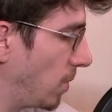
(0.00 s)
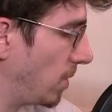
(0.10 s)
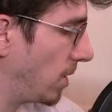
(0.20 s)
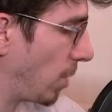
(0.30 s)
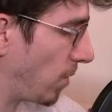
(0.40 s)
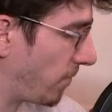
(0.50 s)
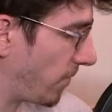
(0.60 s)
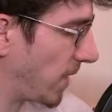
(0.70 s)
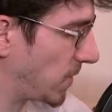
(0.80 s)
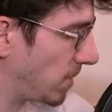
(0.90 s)
want to
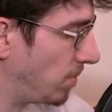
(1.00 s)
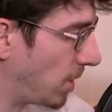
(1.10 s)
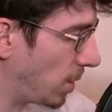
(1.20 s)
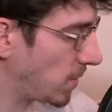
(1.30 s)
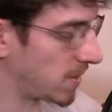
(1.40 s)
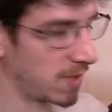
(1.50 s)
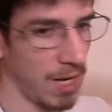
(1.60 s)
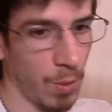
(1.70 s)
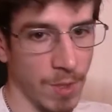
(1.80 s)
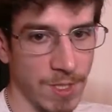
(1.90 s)
find some notes that I
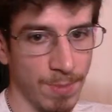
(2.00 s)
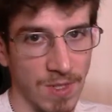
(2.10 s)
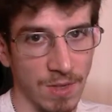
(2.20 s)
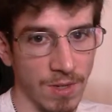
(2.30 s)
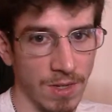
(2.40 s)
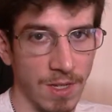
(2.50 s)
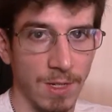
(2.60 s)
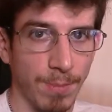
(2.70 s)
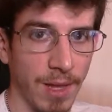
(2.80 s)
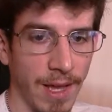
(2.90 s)
want specifically to
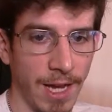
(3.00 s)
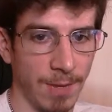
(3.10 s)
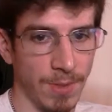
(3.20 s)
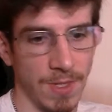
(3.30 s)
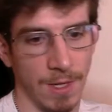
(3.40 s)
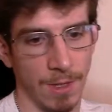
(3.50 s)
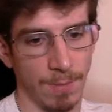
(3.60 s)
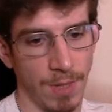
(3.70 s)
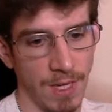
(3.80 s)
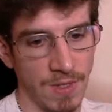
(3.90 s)
play in a particular
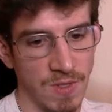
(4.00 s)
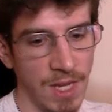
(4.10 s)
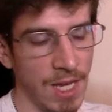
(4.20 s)
piece.